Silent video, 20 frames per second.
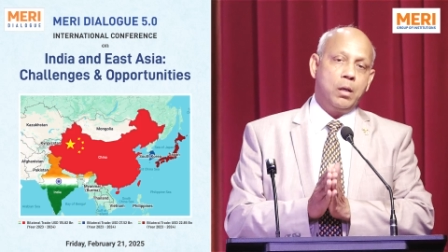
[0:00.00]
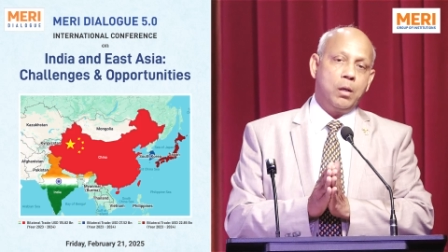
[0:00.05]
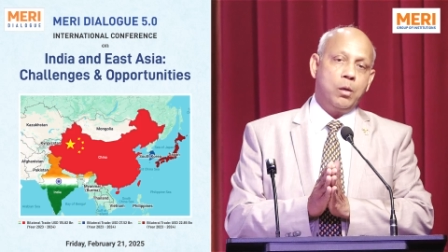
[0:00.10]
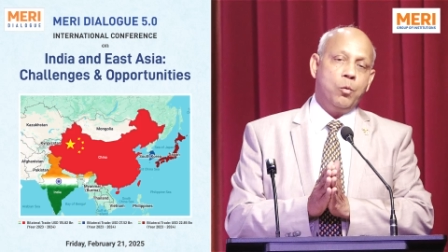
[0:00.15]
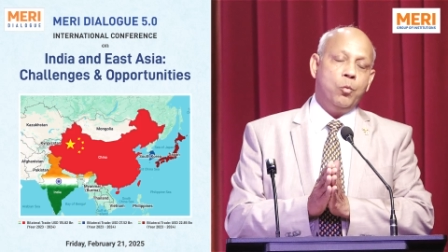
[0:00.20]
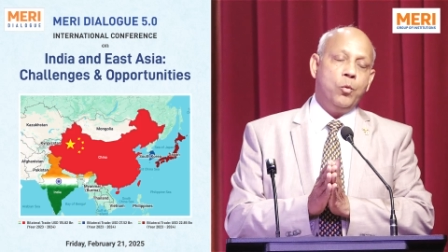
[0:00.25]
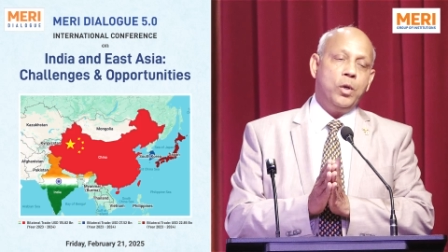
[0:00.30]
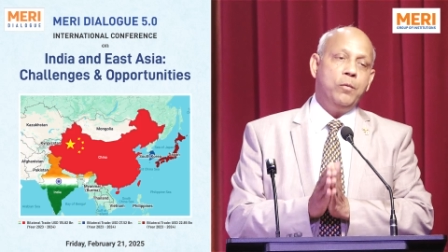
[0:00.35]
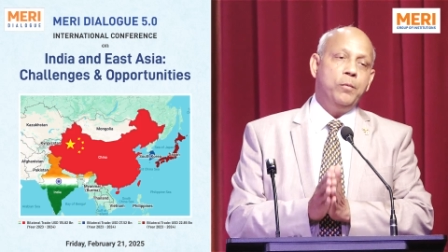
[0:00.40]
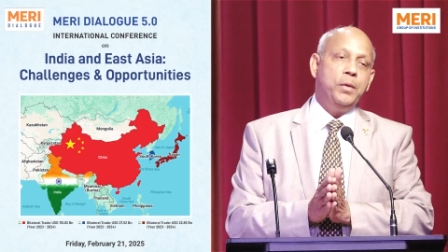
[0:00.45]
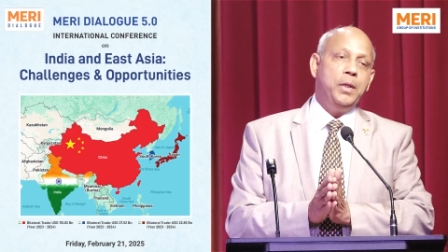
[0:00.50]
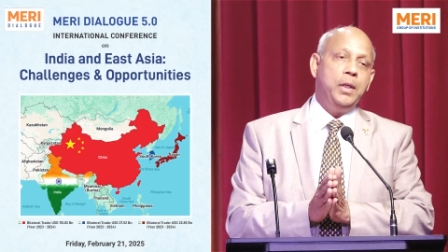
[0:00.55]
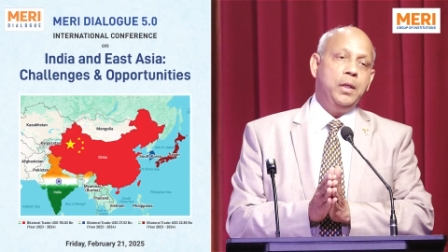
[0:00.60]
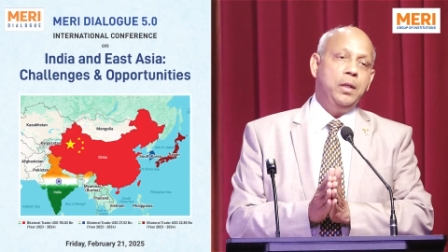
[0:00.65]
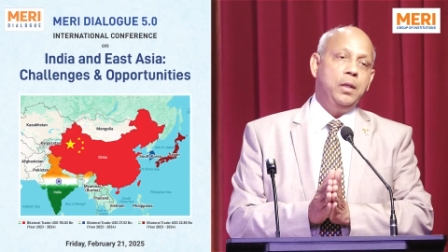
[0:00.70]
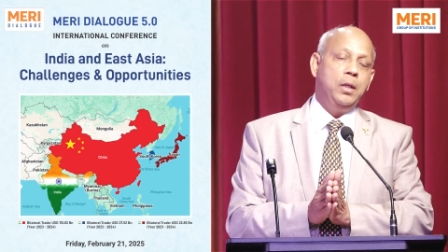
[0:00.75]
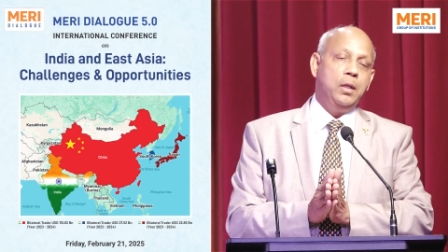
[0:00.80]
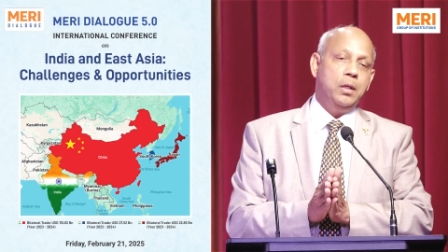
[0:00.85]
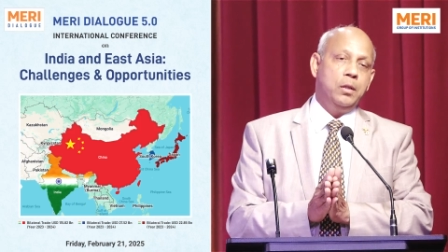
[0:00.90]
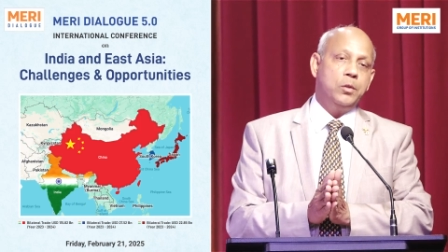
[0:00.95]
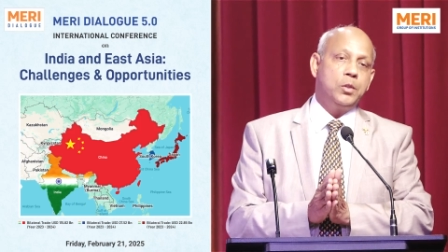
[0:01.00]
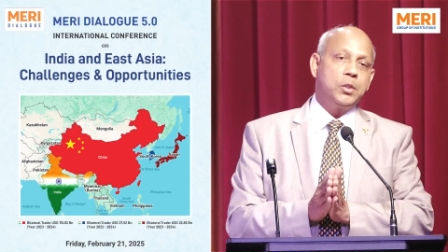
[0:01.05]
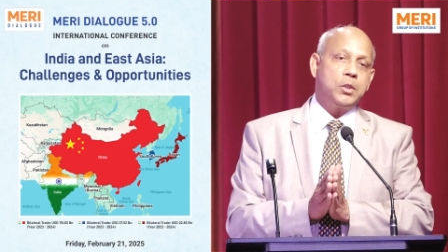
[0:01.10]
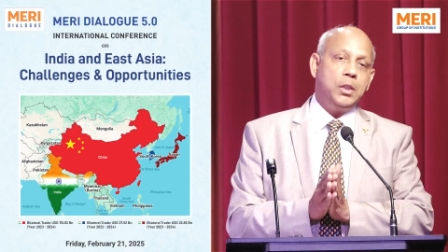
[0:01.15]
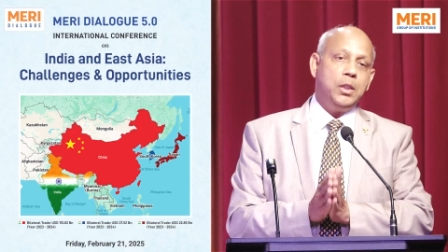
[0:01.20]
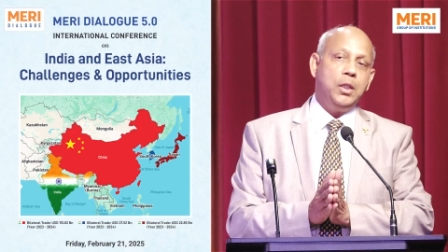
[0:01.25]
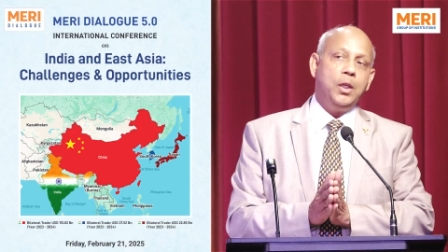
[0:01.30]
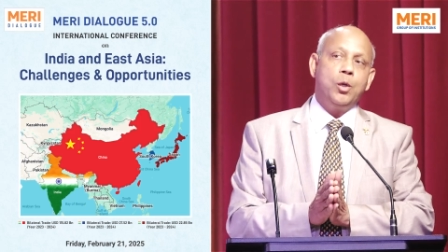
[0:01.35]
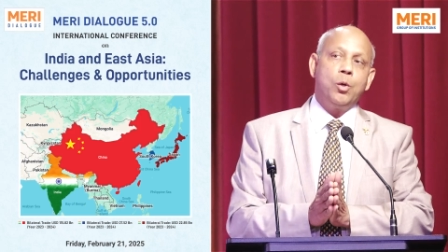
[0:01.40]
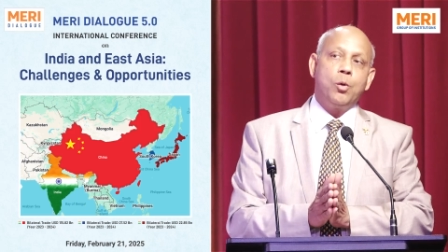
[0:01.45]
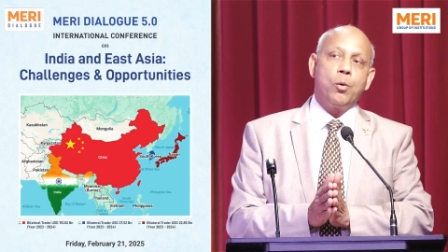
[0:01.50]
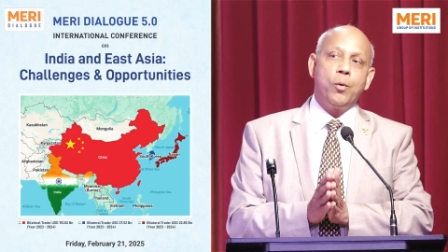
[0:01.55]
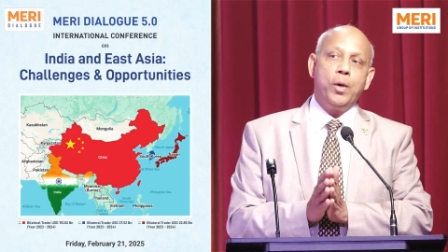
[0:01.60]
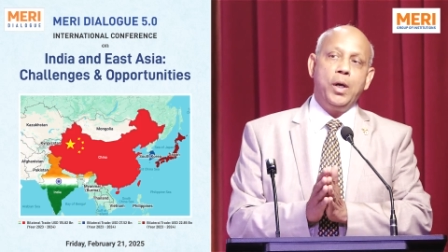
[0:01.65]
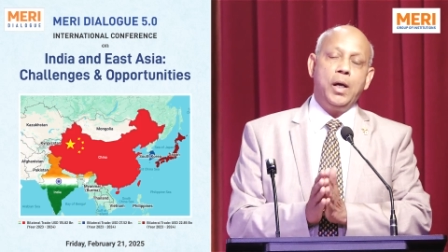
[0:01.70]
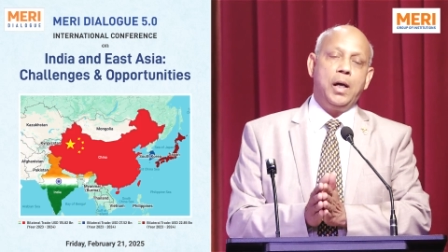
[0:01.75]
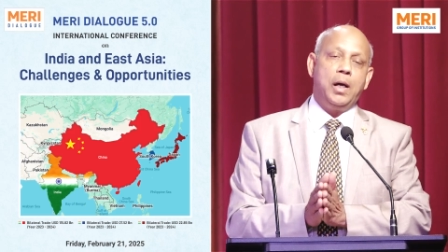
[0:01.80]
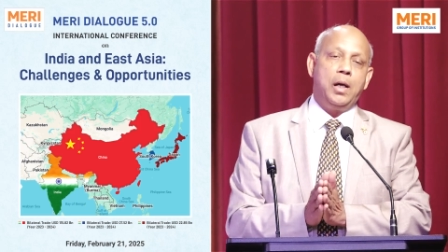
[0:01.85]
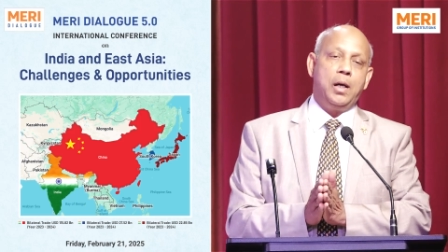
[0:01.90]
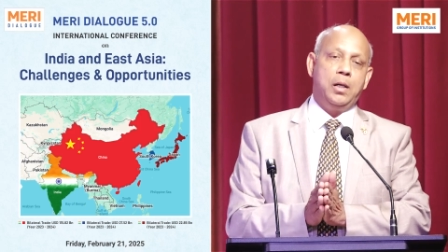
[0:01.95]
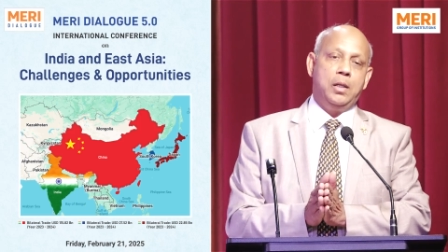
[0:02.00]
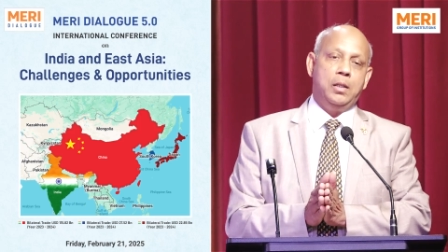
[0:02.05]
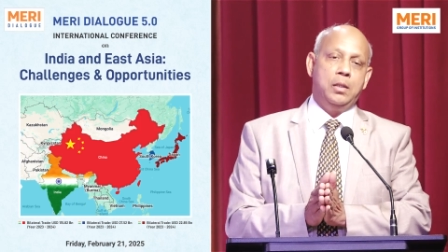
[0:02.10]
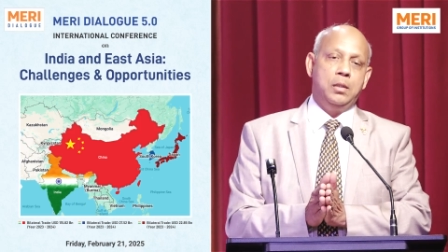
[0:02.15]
when we see Korea